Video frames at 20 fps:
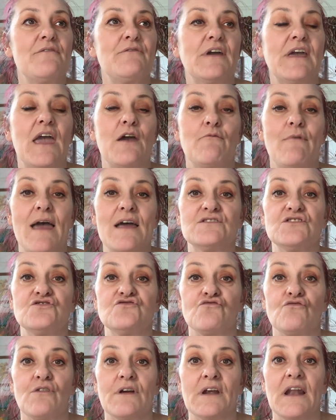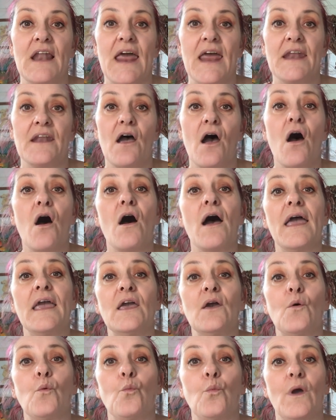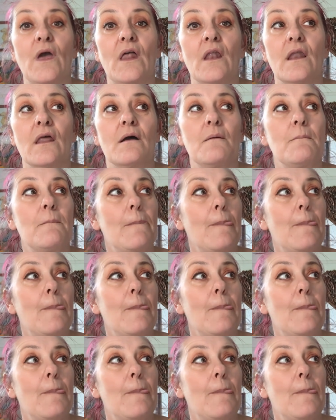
get round to drawing Len, I will